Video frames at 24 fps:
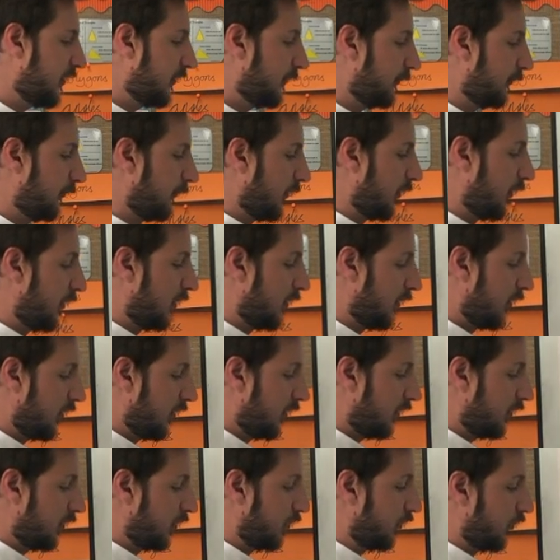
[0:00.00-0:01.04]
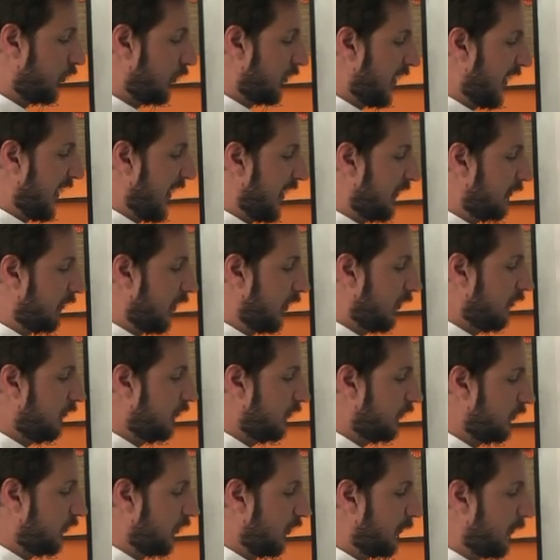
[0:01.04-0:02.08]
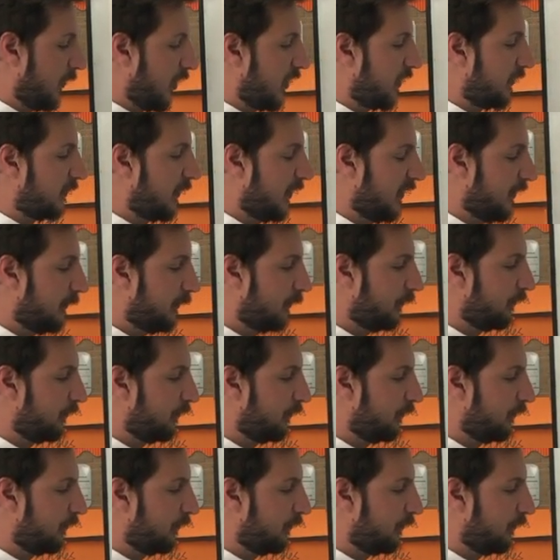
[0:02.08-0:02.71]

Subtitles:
I'm going to draw an arrow to remind me.